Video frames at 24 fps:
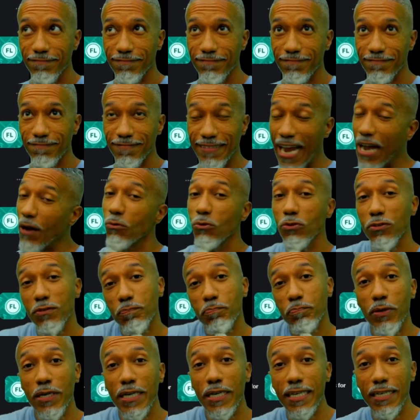That was
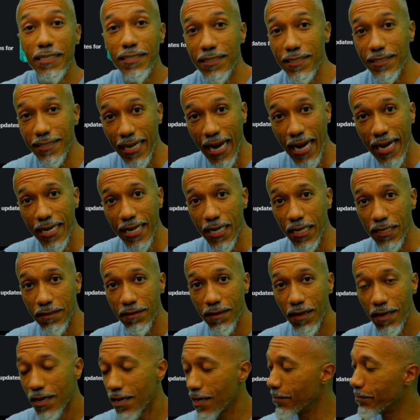pretty entertaining.
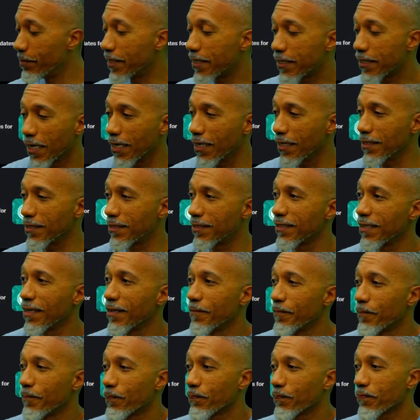Because
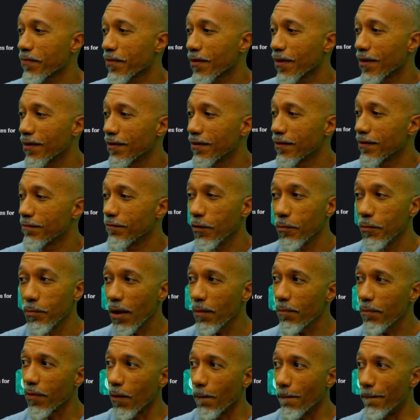
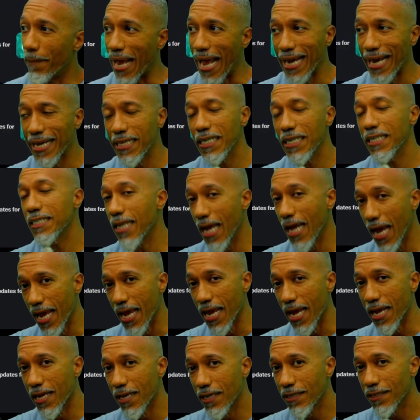remember, back in the
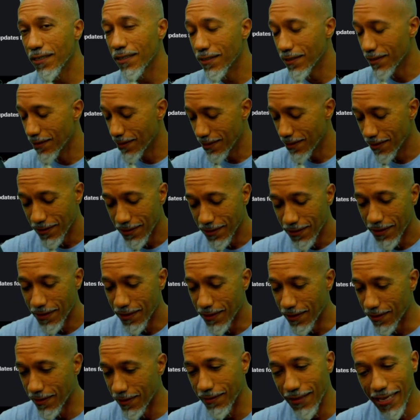day,
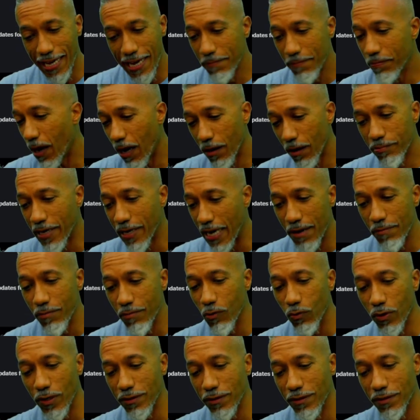hip-hop gamer
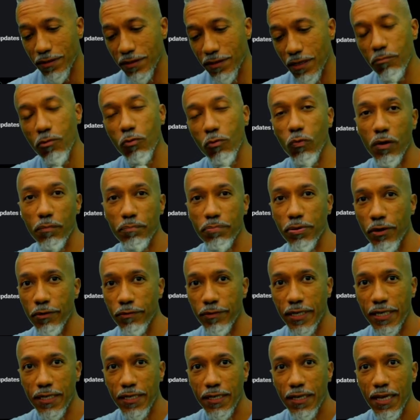was number one
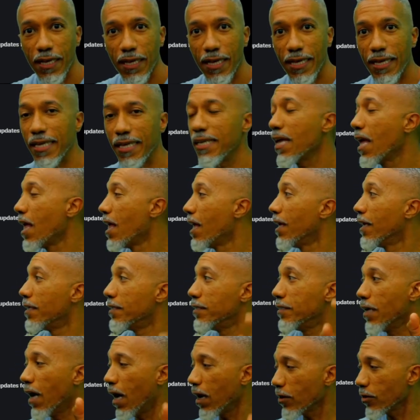pony.
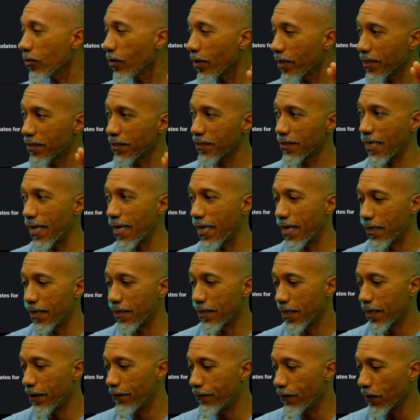Y'all don't understand.
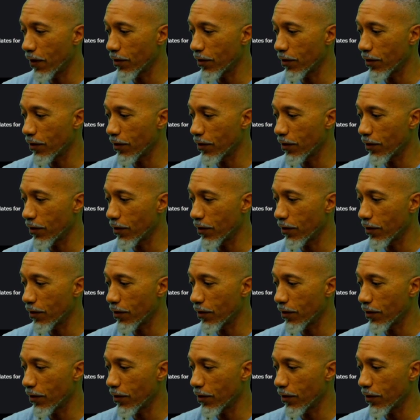Hip